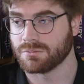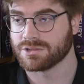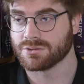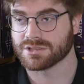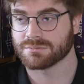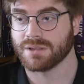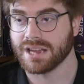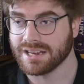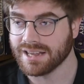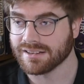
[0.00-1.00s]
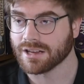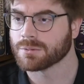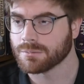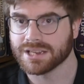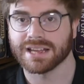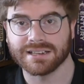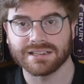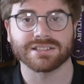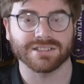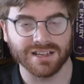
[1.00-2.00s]
were to explain it, I'd probably get a
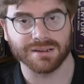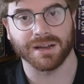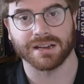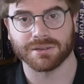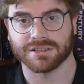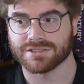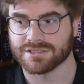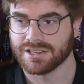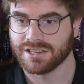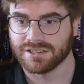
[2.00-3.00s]
little excited about it because